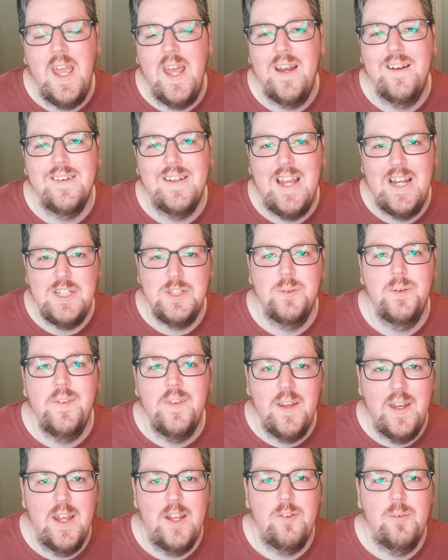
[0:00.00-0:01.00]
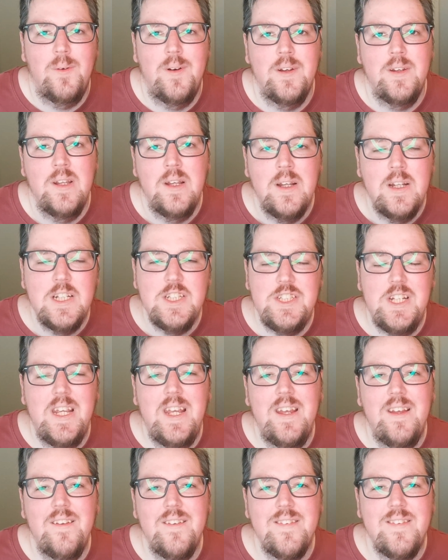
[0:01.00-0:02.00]
and I'll catch you in the next one.
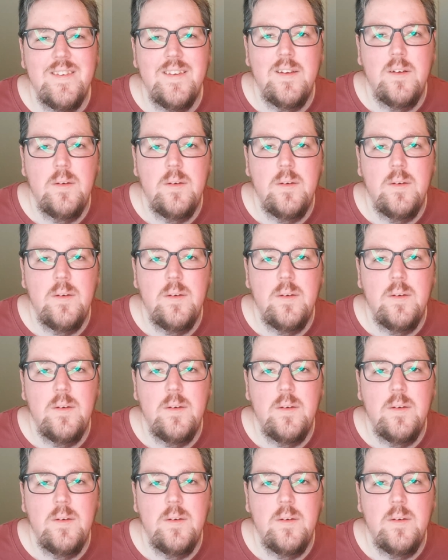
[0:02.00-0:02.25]
Cheers!